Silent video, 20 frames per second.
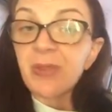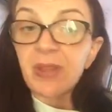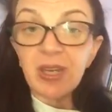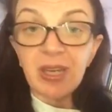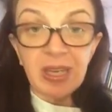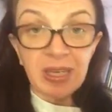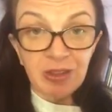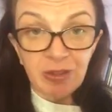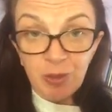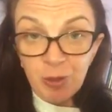
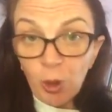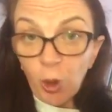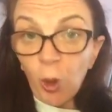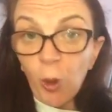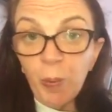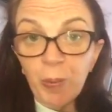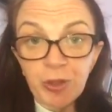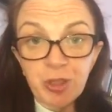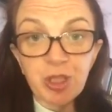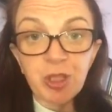either an
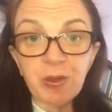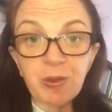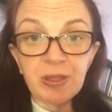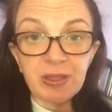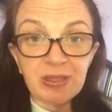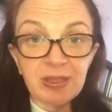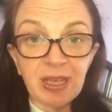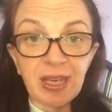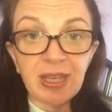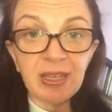
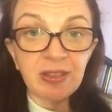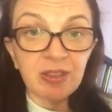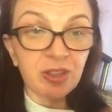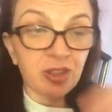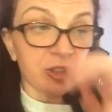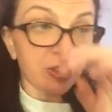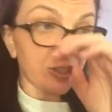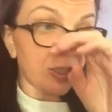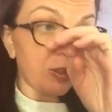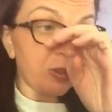opportunity to
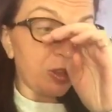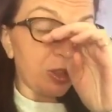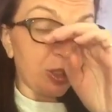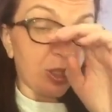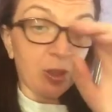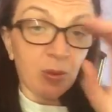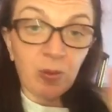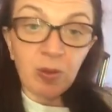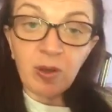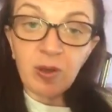just go, do you
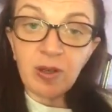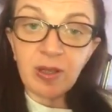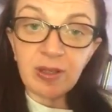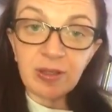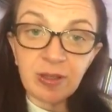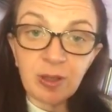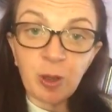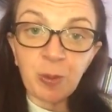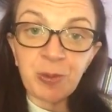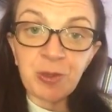know what?
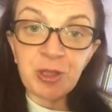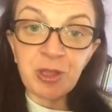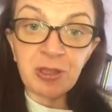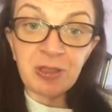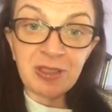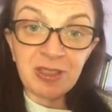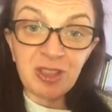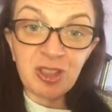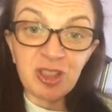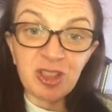It's an
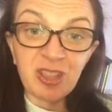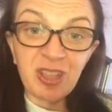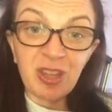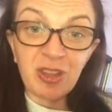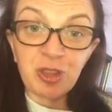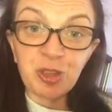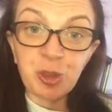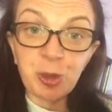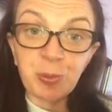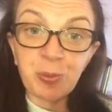opportunity to just get
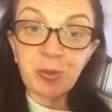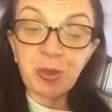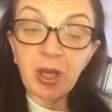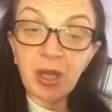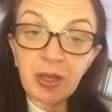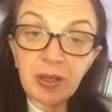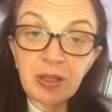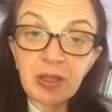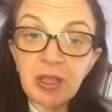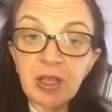the job
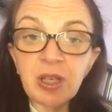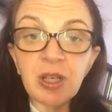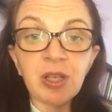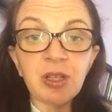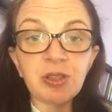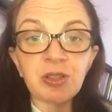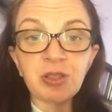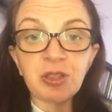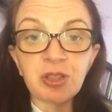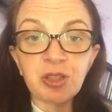done,
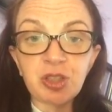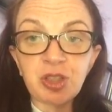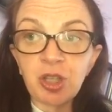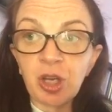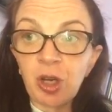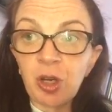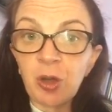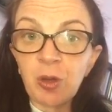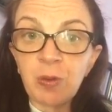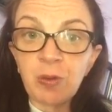to
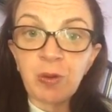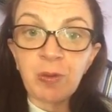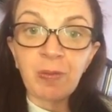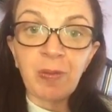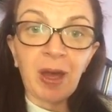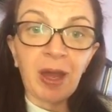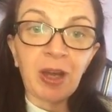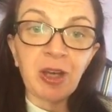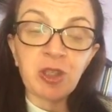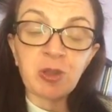show the
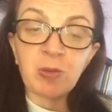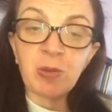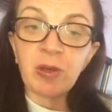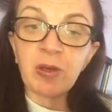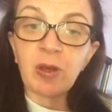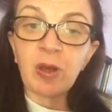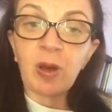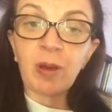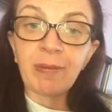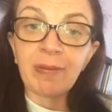management
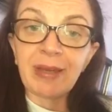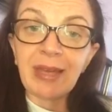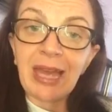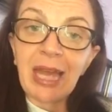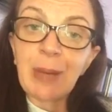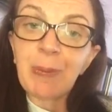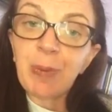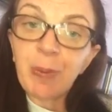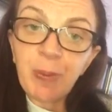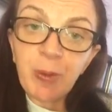that I'm
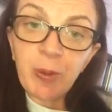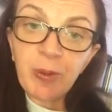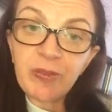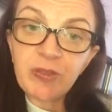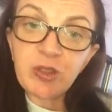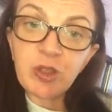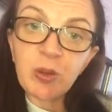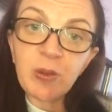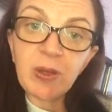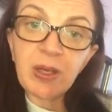capable of
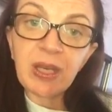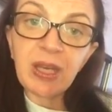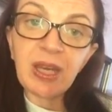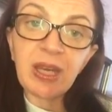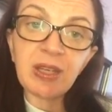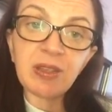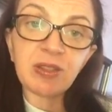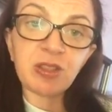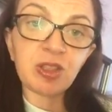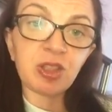doing
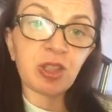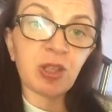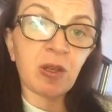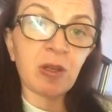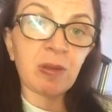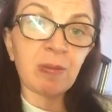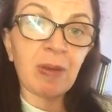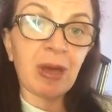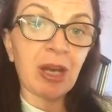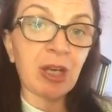it, to show
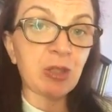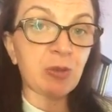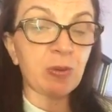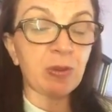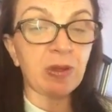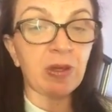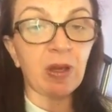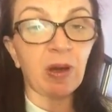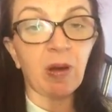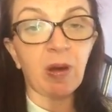the
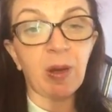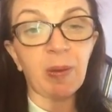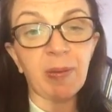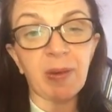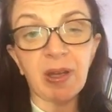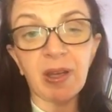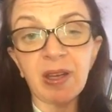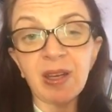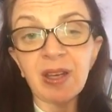management that I'm a